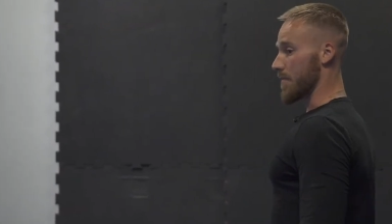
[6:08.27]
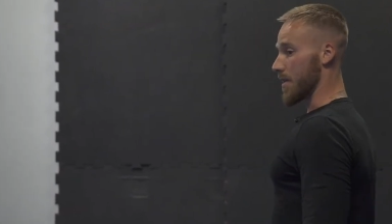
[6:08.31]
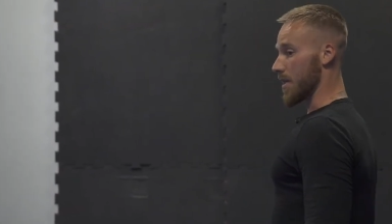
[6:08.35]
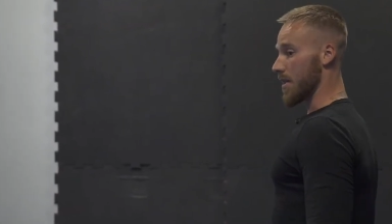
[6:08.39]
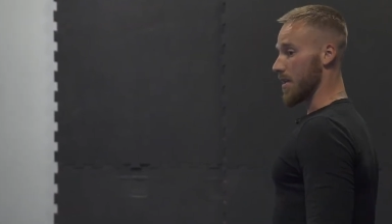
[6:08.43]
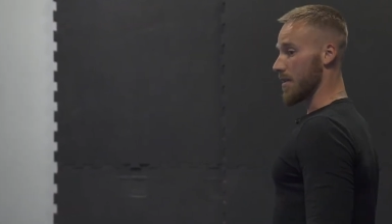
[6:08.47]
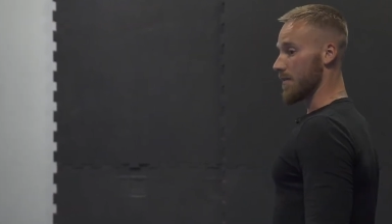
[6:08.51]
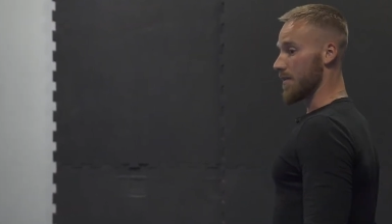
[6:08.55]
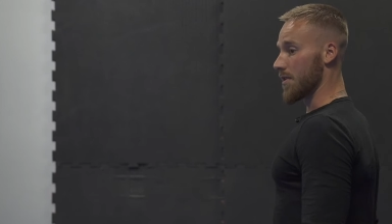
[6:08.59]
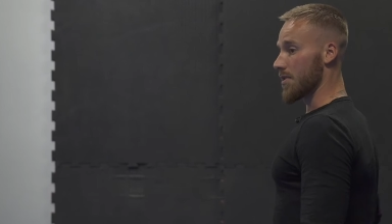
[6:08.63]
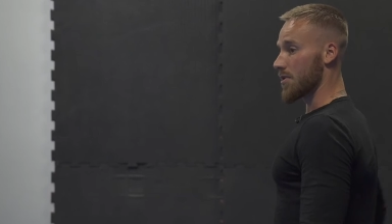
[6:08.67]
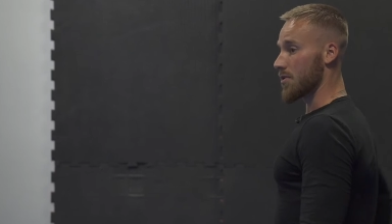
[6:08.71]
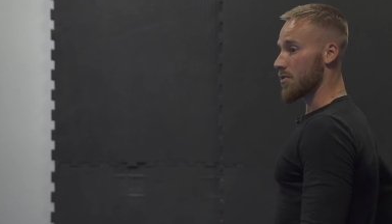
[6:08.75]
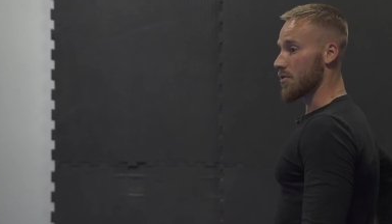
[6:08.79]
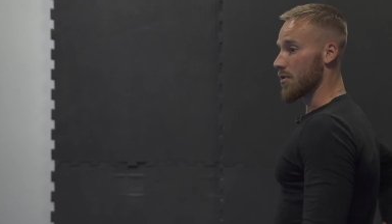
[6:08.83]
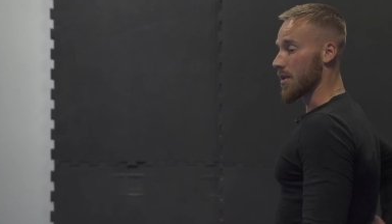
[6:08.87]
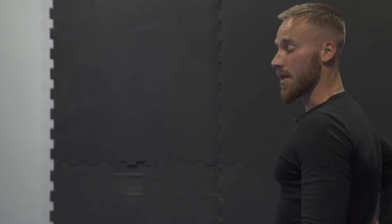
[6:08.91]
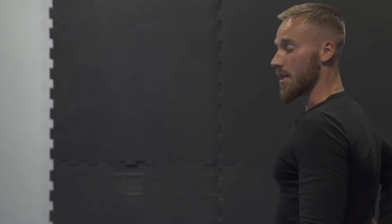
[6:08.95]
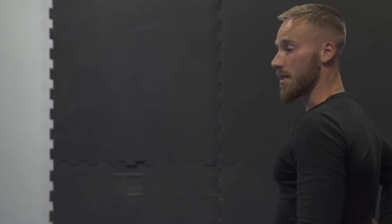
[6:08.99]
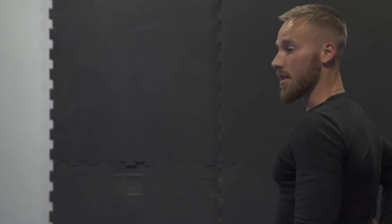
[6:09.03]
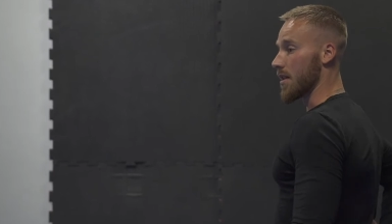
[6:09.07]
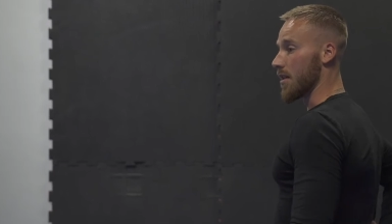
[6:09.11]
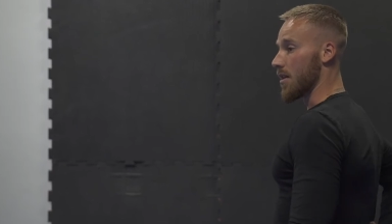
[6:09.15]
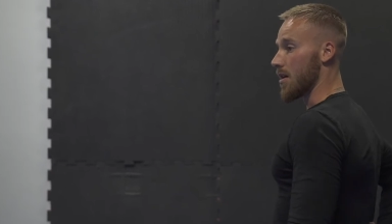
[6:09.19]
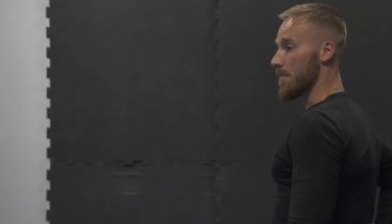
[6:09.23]
pelvis to
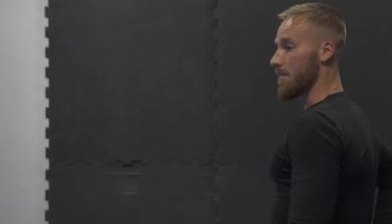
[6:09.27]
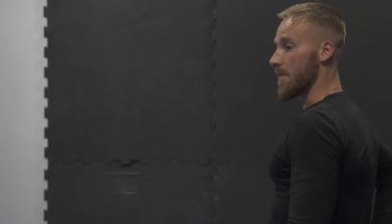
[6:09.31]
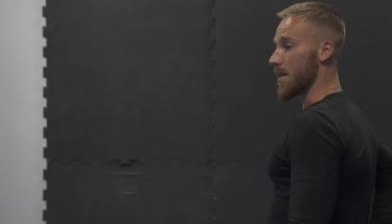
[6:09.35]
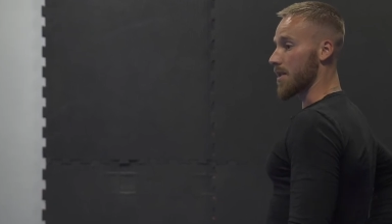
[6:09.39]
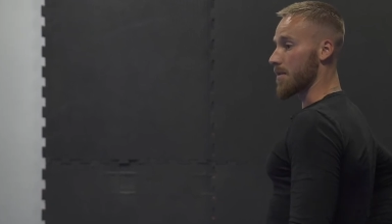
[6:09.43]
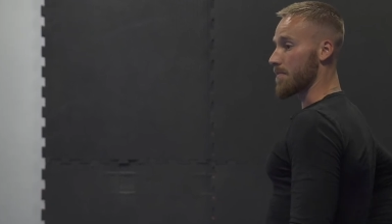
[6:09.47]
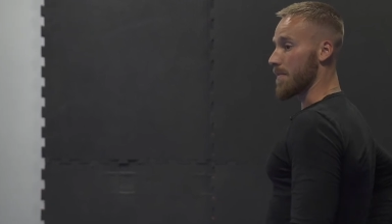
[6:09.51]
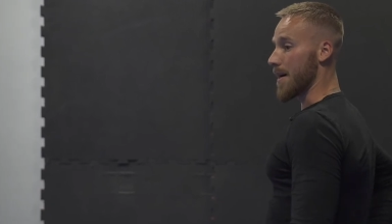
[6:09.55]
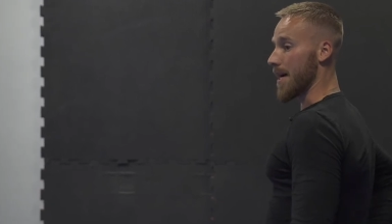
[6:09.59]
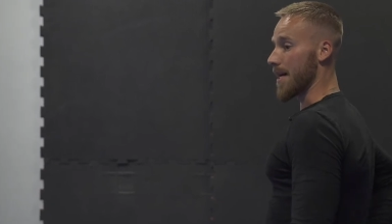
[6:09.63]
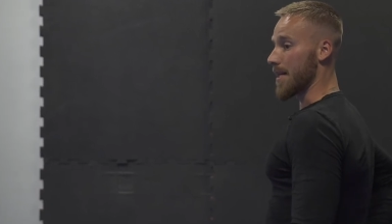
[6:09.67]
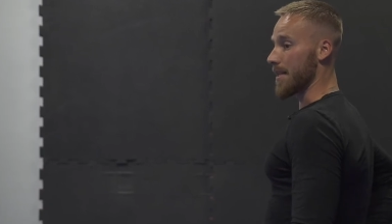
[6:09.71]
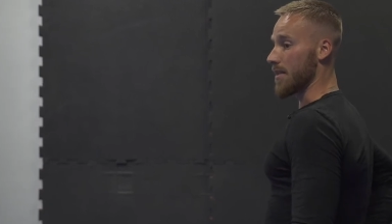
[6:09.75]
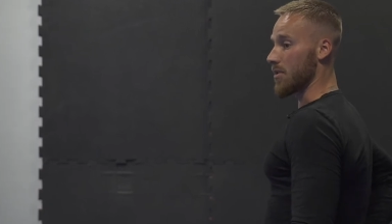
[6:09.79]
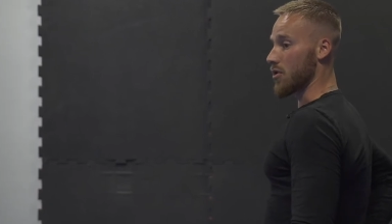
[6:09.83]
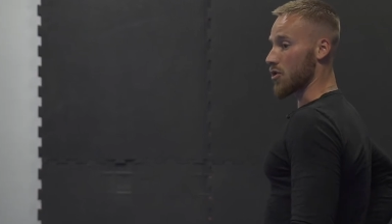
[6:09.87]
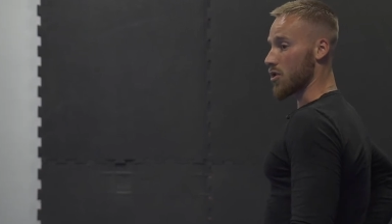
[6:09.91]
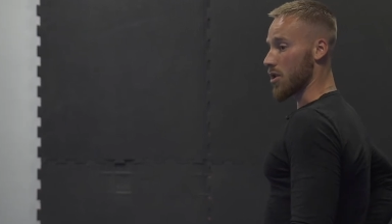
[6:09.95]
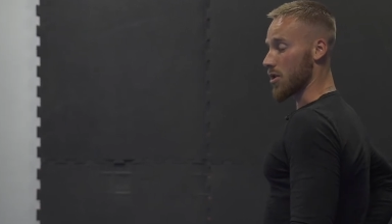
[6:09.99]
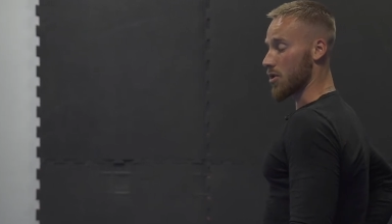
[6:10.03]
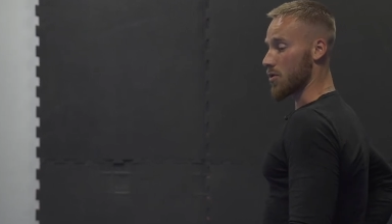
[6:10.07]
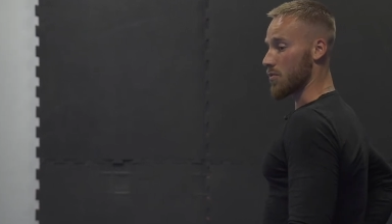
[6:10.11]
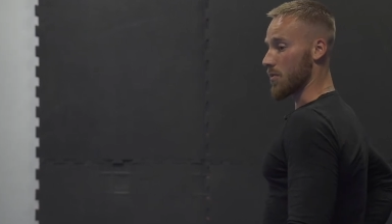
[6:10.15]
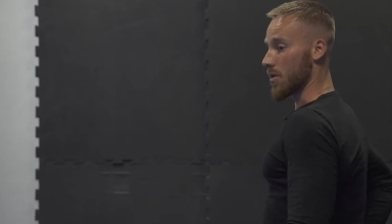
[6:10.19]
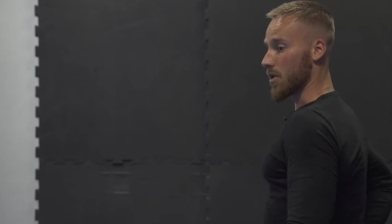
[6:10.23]
get the lumbar spine in
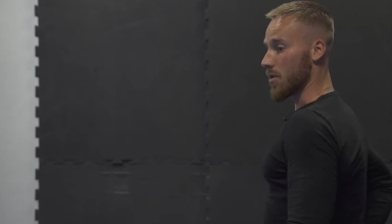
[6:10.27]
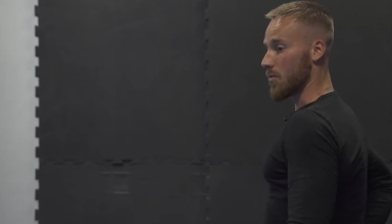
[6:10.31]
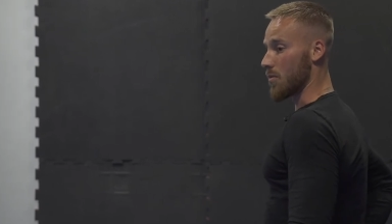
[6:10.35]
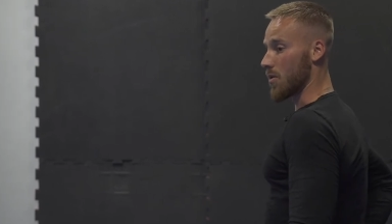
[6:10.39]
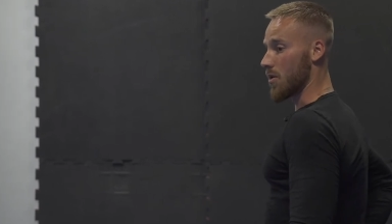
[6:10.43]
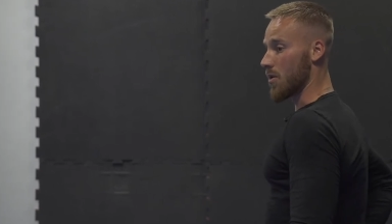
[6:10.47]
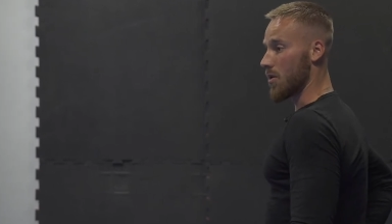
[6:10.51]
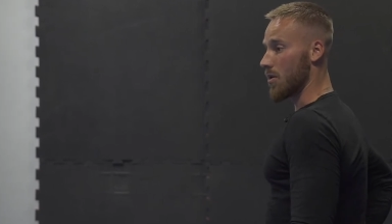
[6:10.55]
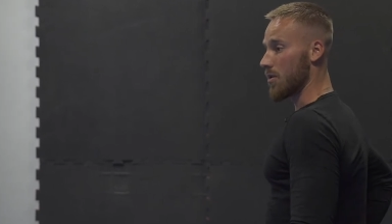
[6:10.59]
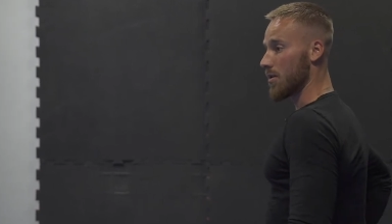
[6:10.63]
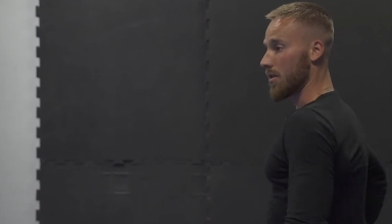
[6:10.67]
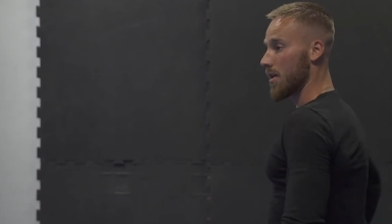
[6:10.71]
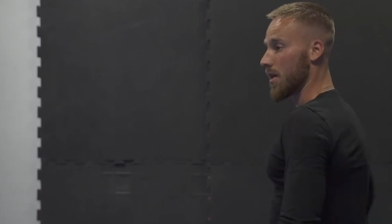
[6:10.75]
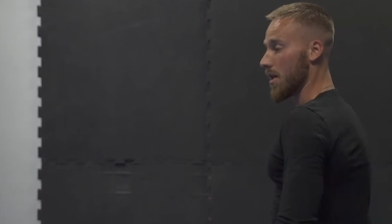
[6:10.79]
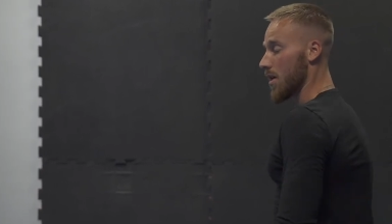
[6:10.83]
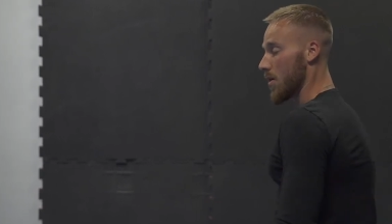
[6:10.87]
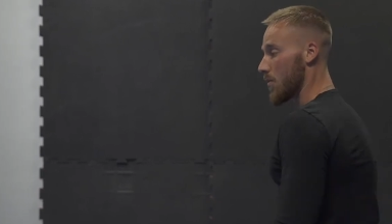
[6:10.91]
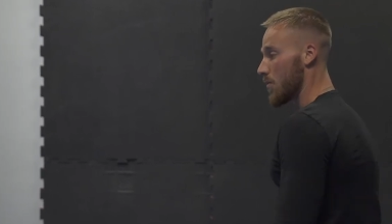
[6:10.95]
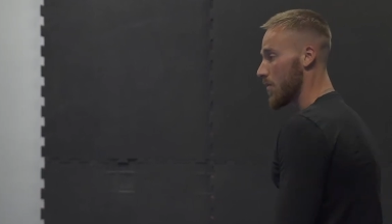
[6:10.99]
touch with the wall.